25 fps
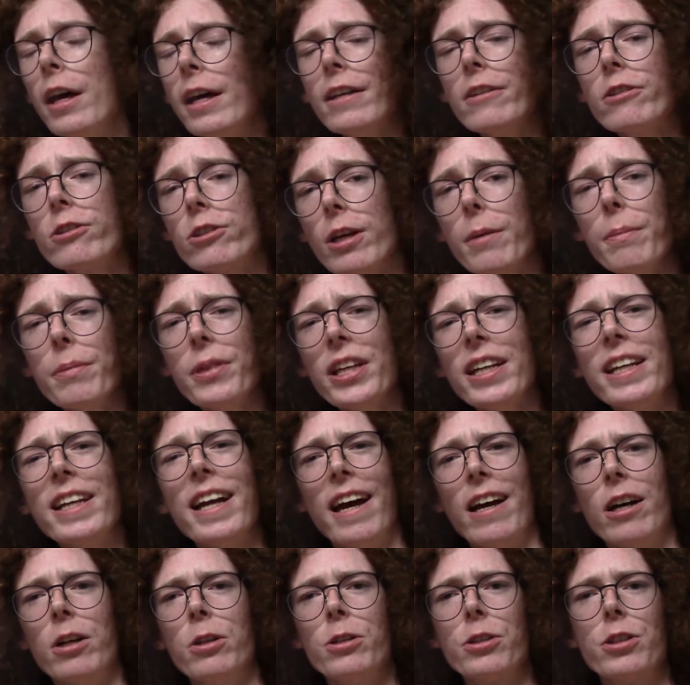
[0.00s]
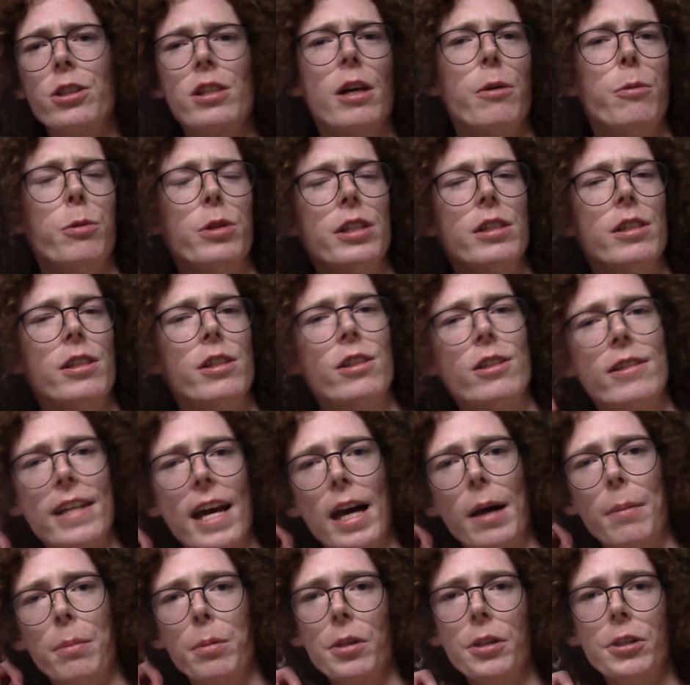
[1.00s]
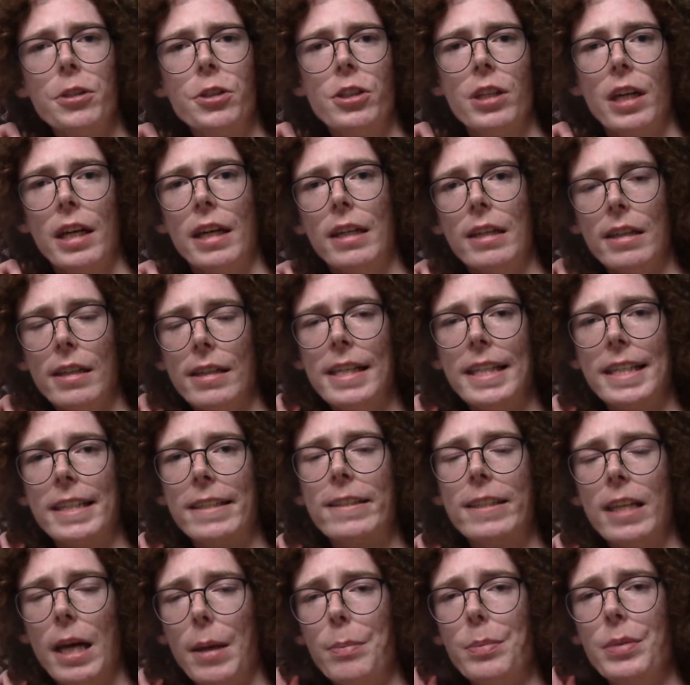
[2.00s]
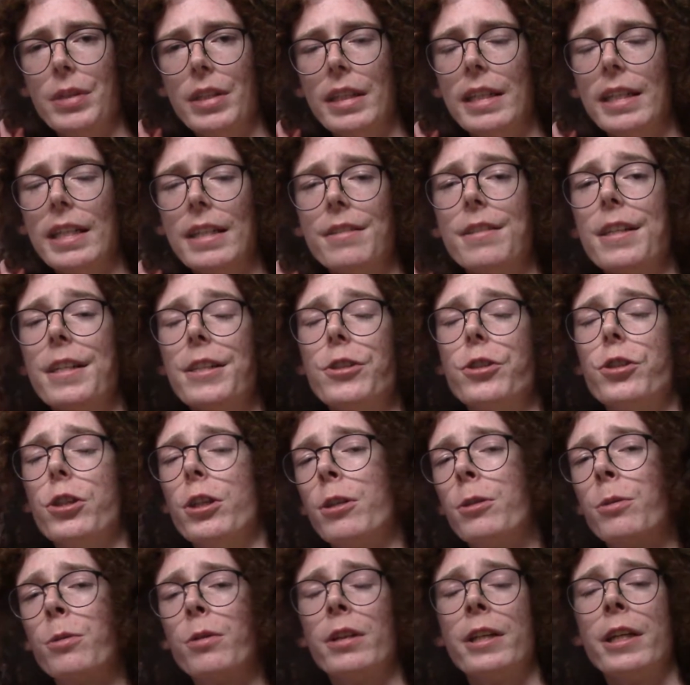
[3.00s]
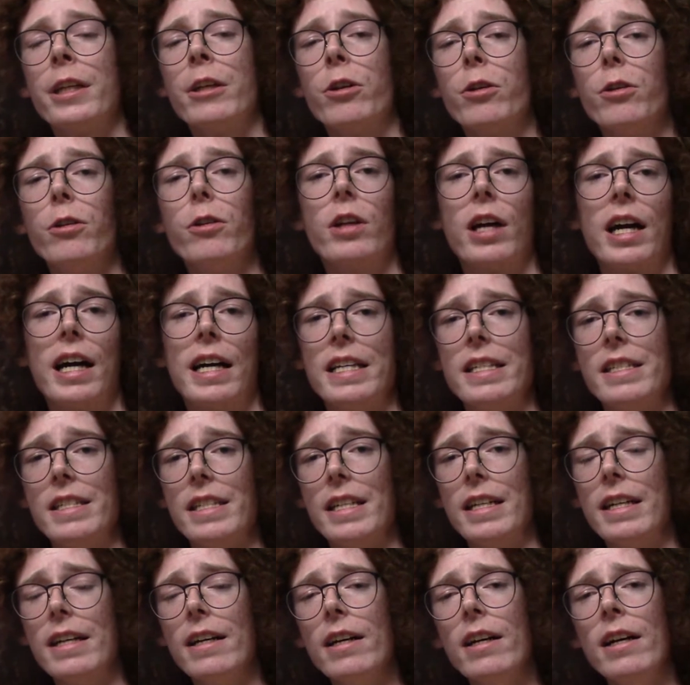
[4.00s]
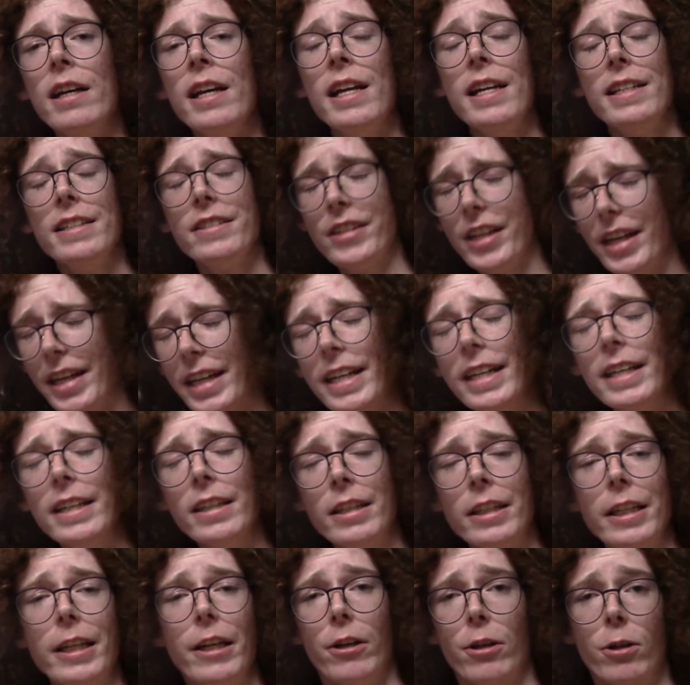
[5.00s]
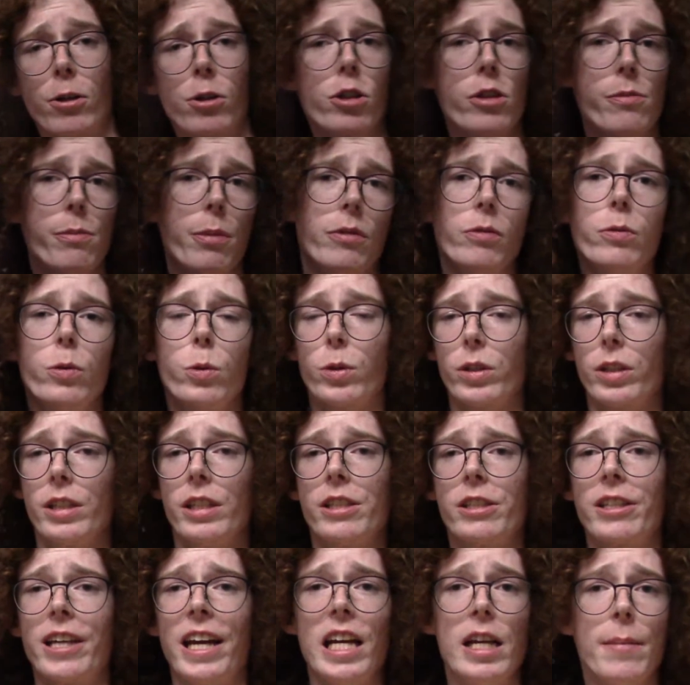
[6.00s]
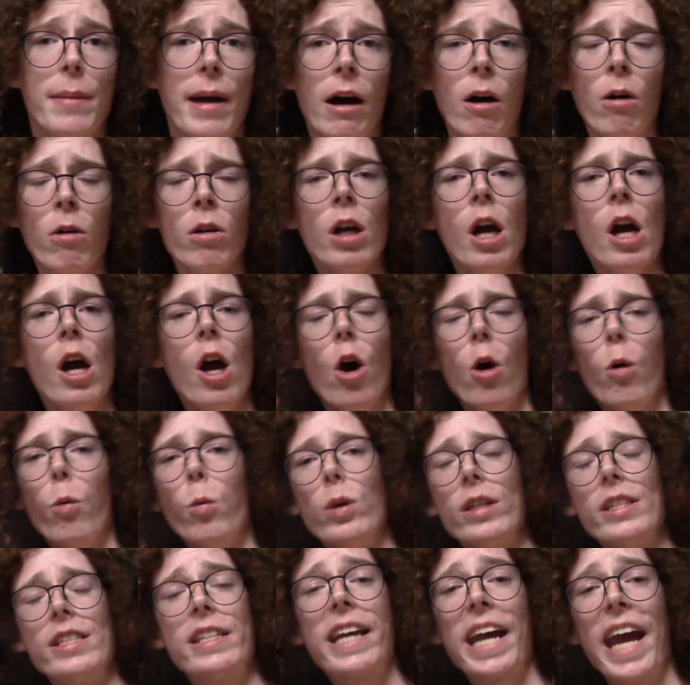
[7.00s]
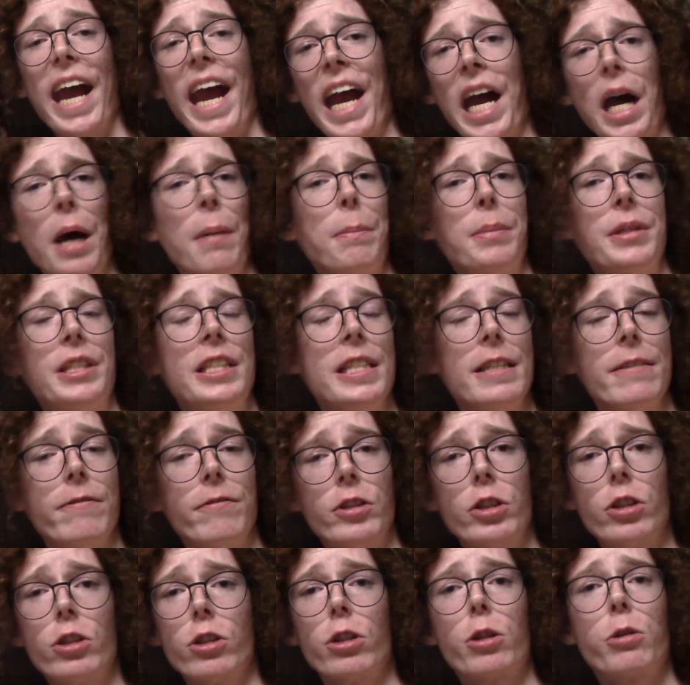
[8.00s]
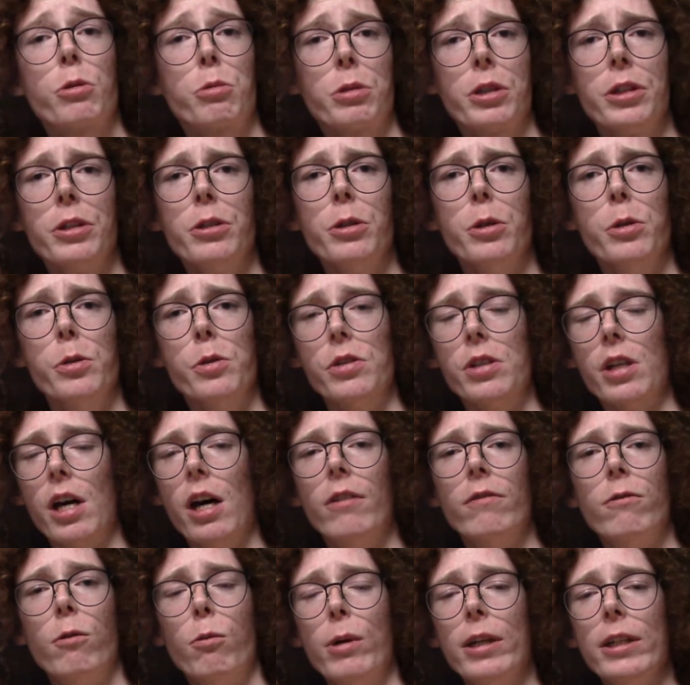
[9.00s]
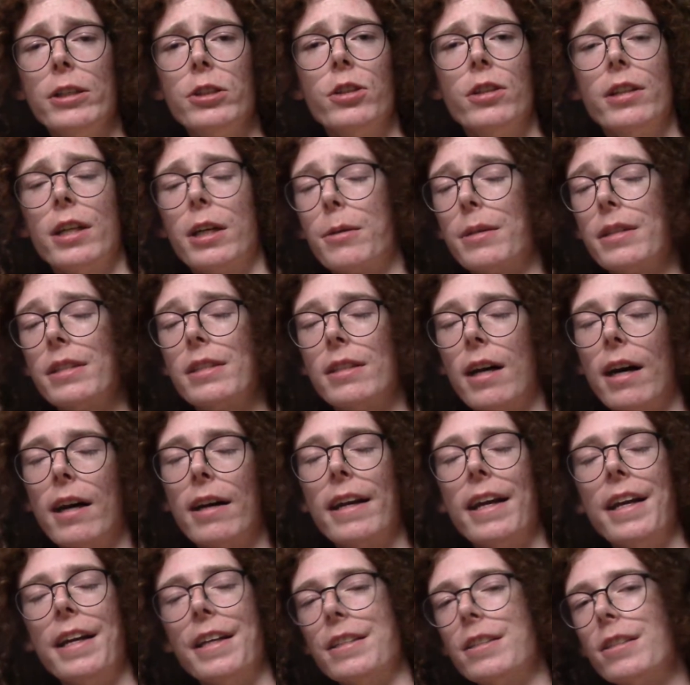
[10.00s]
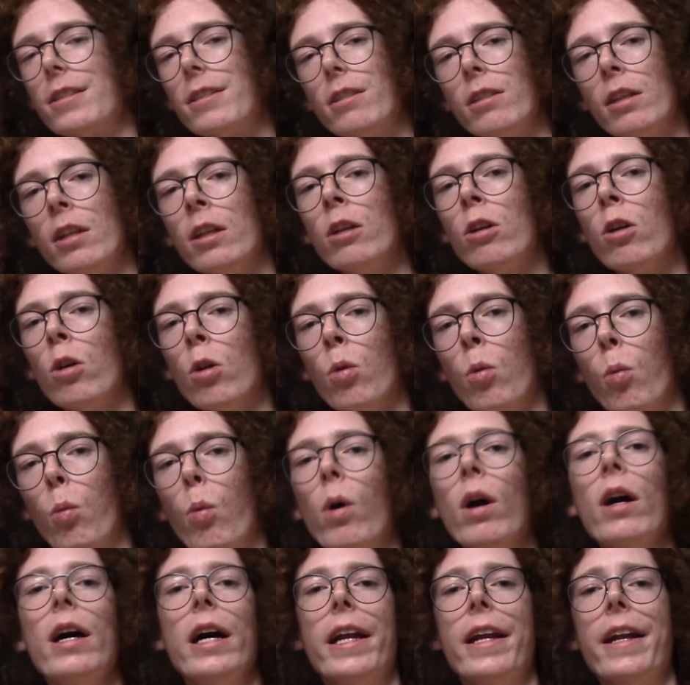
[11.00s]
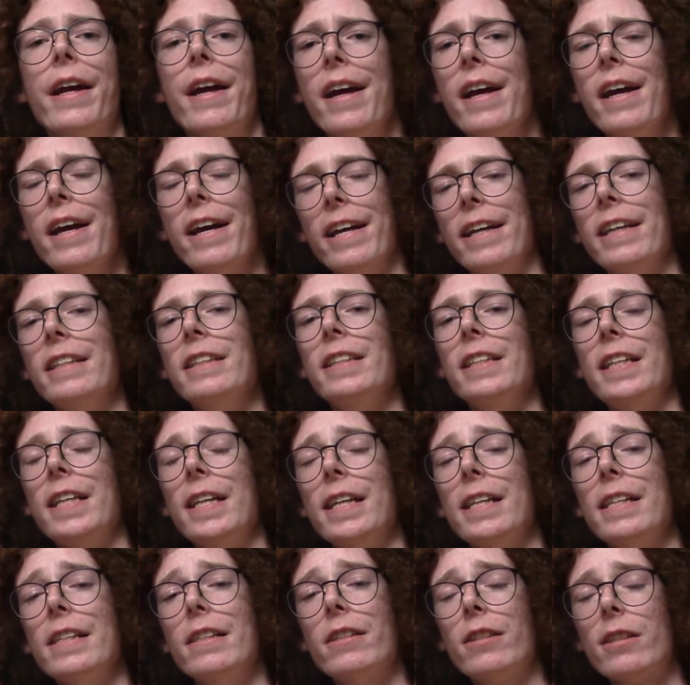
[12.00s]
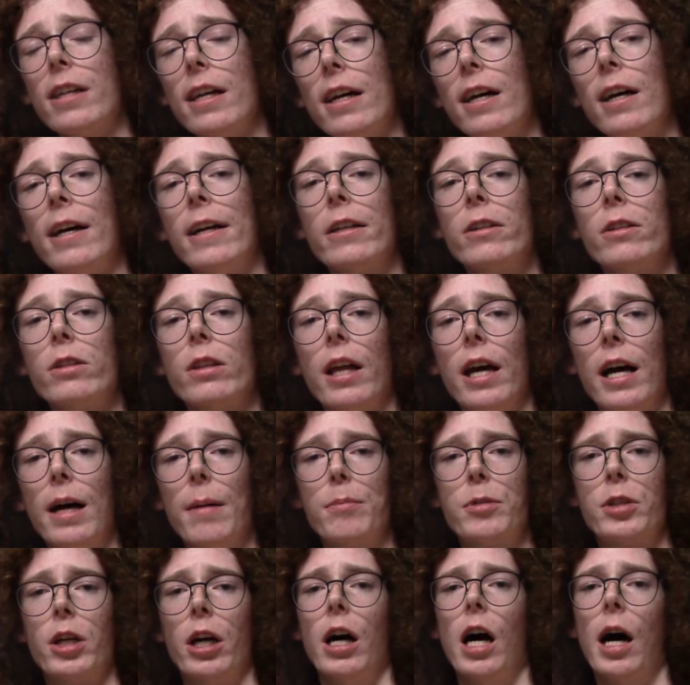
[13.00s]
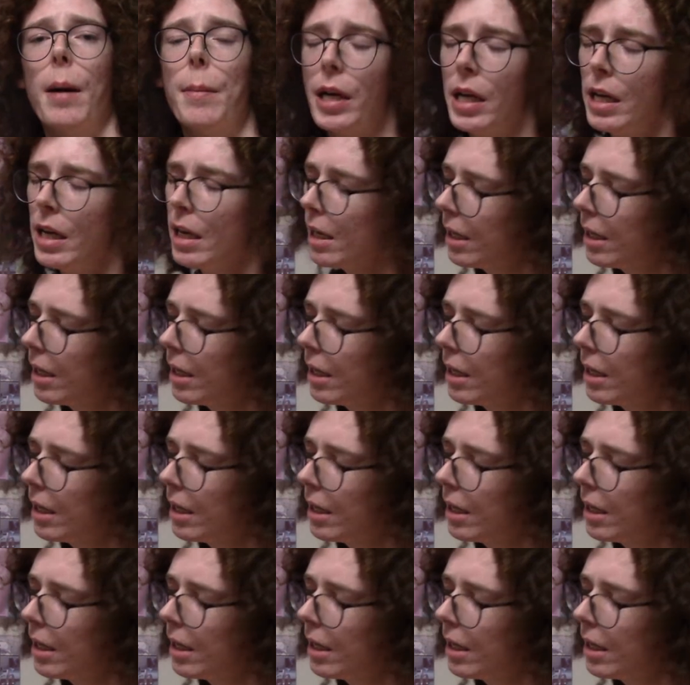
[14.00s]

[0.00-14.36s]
Something else that was established and accepted as a generally good idea 10 years before this came out was captive screws, of which there is not a single one in the entire laptop.